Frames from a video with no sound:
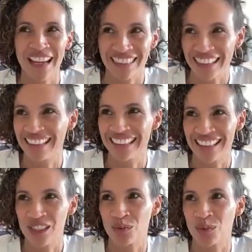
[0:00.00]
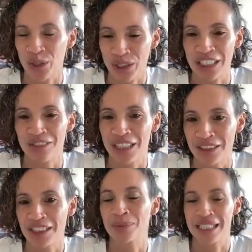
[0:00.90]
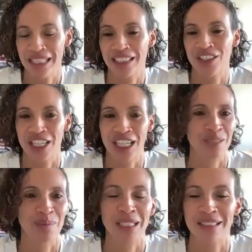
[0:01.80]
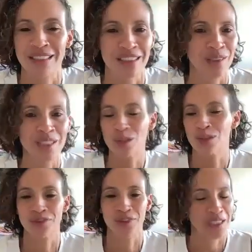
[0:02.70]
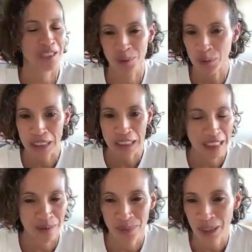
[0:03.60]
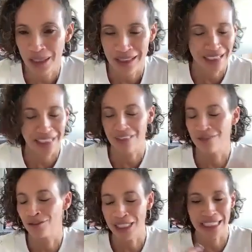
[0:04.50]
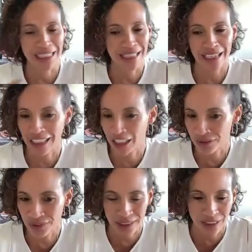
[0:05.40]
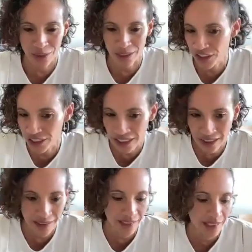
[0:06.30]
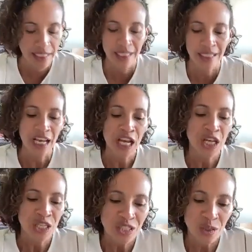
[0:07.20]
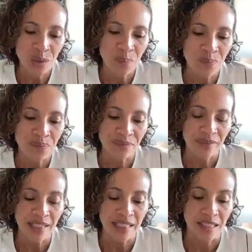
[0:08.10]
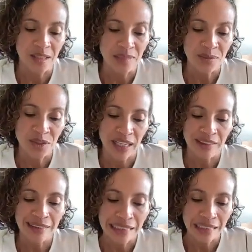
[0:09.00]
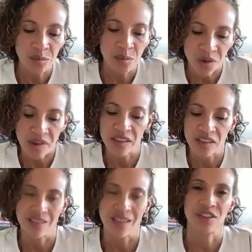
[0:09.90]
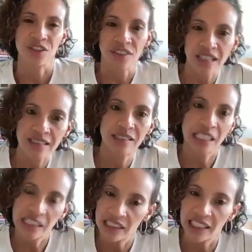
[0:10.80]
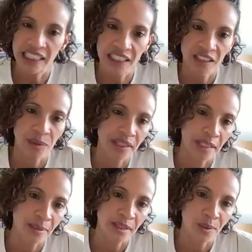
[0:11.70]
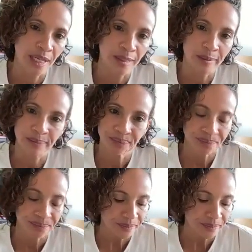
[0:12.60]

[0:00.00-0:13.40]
I think it's worthy of giving them a second chance because, it's those first couple weeks, maybe they didn't read it that carefully or understand it. So I'm trying to lean in more into that trust and connection with them as well.